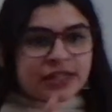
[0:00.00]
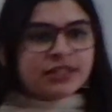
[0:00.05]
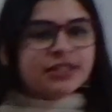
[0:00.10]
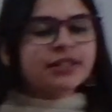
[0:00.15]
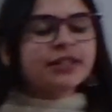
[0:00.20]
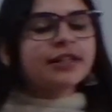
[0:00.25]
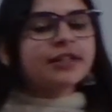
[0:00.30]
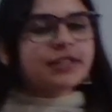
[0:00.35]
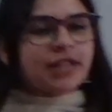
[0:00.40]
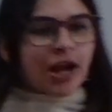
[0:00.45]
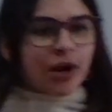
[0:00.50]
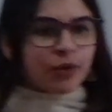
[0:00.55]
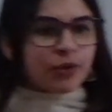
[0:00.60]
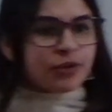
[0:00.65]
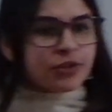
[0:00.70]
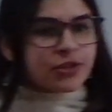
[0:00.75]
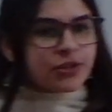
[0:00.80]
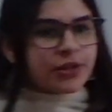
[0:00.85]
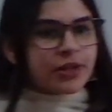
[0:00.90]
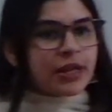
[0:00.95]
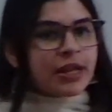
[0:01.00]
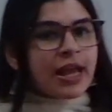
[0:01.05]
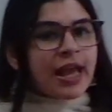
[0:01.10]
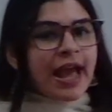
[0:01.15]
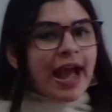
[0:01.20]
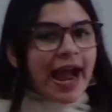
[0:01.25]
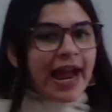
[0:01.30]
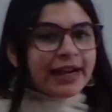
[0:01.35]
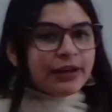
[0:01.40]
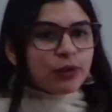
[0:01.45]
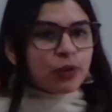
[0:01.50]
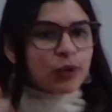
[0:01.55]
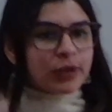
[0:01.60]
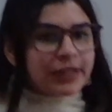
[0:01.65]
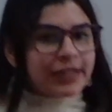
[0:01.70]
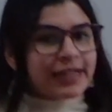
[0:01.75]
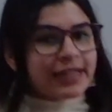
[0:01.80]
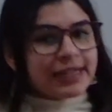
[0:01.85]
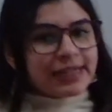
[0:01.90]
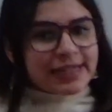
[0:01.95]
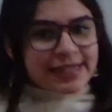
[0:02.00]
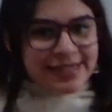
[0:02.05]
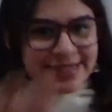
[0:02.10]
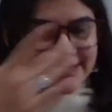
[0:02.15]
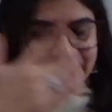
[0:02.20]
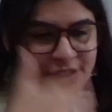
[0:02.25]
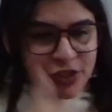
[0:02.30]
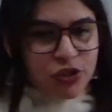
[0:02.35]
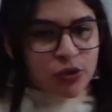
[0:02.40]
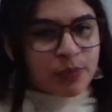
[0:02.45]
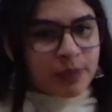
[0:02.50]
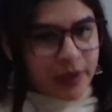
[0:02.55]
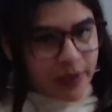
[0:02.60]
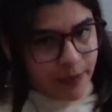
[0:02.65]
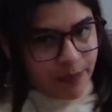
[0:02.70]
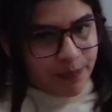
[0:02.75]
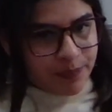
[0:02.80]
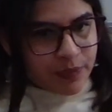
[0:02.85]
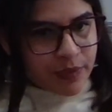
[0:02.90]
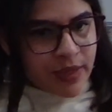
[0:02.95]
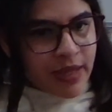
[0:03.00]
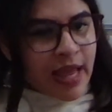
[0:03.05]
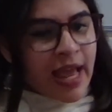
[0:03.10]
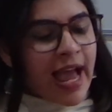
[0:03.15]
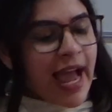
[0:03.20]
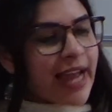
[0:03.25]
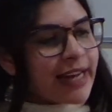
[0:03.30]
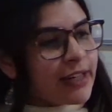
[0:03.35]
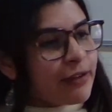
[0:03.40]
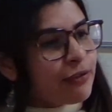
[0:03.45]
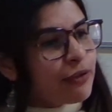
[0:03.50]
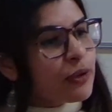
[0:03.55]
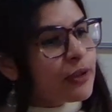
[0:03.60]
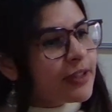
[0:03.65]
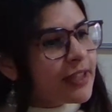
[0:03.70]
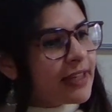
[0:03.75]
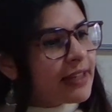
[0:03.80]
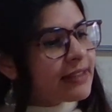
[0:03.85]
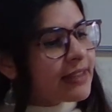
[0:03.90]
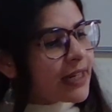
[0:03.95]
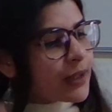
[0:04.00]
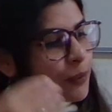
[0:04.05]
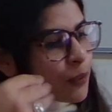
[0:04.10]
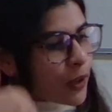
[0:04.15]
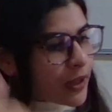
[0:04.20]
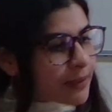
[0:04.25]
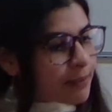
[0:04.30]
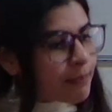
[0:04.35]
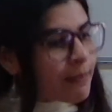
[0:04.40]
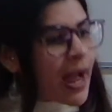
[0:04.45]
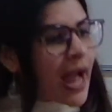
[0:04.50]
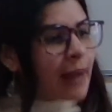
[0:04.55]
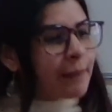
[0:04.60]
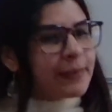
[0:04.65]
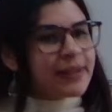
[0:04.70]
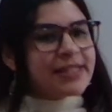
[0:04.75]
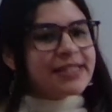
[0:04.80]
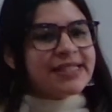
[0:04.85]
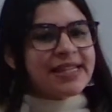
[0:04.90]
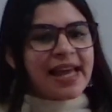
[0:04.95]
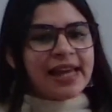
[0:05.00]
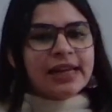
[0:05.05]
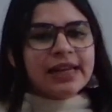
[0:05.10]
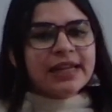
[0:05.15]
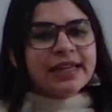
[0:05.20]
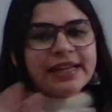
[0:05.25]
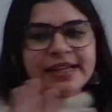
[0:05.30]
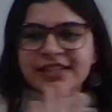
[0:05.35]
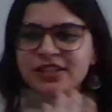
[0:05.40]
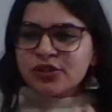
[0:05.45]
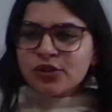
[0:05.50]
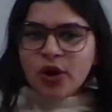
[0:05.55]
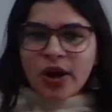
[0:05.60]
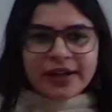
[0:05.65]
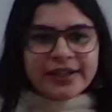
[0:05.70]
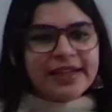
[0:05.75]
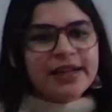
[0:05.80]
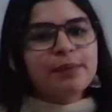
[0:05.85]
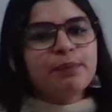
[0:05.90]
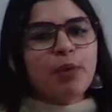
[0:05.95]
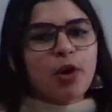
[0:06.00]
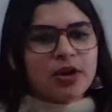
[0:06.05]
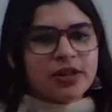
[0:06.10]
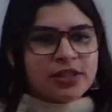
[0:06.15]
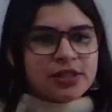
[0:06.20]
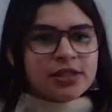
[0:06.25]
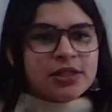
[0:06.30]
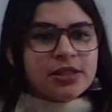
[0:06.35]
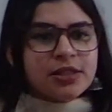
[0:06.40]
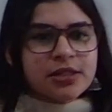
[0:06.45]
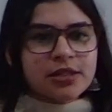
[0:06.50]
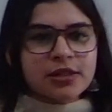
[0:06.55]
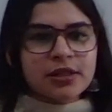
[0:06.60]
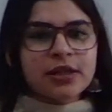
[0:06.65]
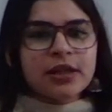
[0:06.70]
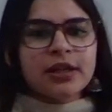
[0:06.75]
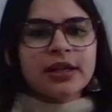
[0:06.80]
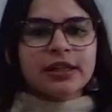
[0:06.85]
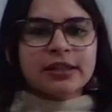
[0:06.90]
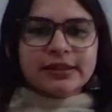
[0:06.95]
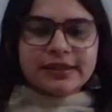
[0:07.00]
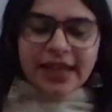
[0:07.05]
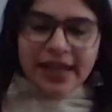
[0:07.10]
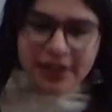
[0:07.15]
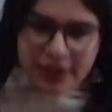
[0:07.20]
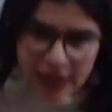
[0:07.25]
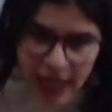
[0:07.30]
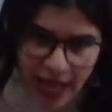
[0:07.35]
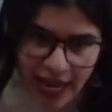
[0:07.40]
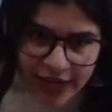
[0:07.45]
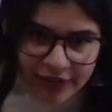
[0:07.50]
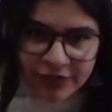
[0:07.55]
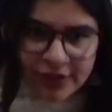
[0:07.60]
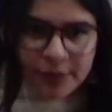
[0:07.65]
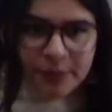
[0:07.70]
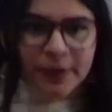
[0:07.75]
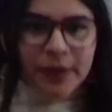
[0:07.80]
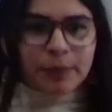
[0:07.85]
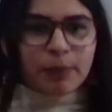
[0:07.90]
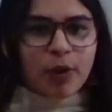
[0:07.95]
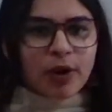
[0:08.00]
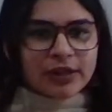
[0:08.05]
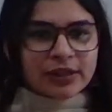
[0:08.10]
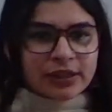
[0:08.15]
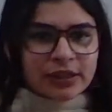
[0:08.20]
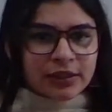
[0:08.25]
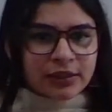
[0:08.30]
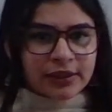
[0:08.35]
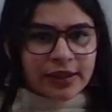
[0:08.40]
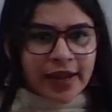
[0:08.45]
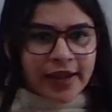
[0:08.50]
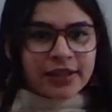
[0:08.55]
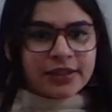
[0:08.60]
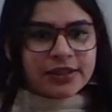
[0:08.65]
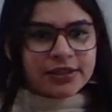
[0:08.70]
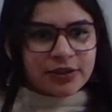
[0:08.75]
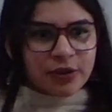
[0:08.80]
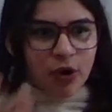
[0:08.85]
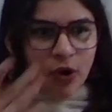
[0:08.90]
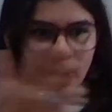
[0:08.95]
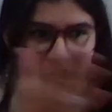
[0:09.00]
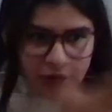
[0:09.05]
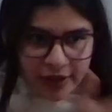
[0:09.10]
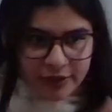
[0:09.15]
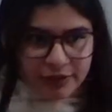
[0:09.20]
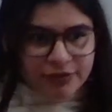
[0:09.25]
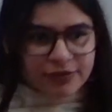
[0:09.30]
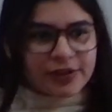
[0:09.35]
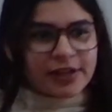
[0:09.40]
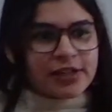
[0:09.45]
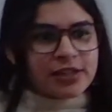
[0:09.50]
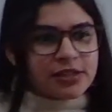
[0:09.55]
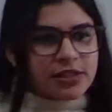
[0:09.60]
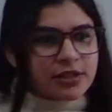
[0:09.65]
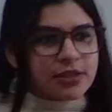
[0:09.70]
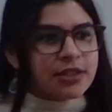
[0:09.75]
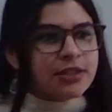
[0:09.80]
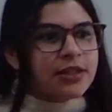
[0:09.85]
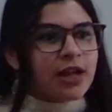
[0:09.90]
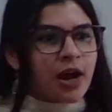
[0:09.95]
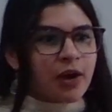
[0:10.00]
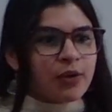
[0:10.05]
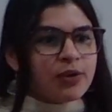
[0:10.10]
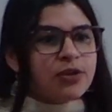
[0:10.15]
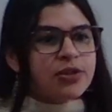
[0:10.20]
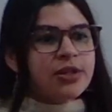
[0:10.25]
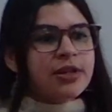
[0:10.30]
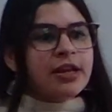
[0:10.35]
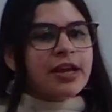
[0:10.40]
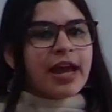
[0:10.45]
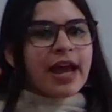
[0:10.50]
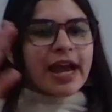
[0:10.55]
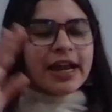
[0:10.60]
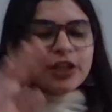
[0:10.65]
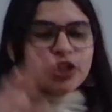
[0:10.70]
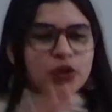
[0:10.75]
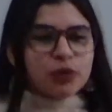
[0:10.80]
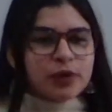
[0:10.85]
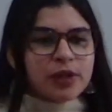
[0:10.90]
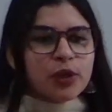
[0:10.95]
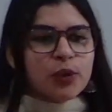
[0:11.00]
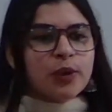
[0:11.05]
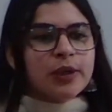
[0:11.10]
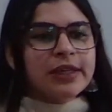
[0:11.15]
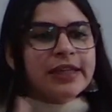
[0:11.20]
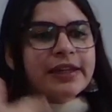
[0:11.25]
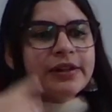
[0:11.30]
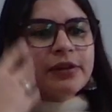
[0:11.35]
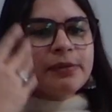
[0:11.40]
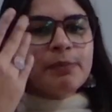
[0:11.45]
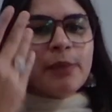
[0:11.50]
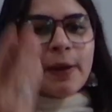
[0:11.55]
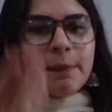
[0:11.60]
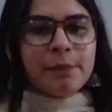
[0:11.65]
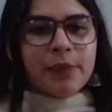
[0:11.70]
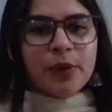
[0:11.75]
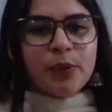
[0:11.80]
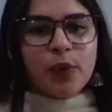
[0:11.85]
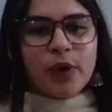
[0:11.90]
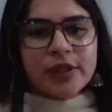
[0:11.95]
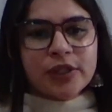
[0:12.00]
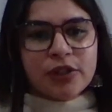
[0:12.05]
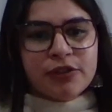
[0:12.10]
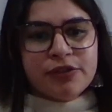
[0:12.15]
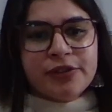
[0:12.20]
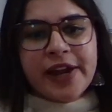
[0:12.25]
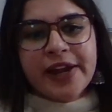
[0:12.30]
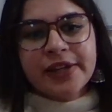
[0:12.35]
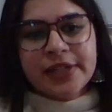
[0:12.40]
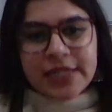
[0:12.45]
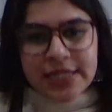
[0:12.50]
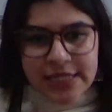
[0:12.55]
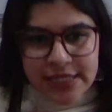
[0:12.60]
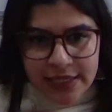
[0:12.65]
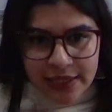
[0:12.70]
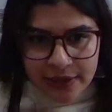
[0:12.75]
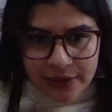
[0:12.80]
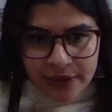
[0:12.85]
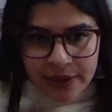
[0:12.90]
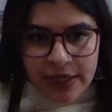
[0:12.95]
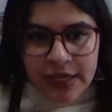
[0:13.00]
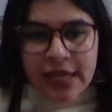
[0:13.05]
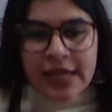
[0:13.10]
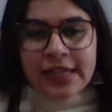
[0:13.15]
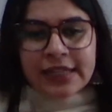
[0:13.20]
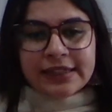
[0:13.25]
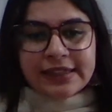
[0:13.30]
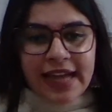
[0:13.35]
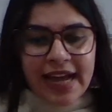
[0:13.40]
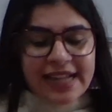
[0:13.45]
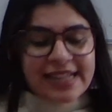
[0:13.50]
it out and only listen to me. And if you think that what ma'am is telling is not important, then I will be bottlenecked or filtered out and you will only remember what your friend is saying. That's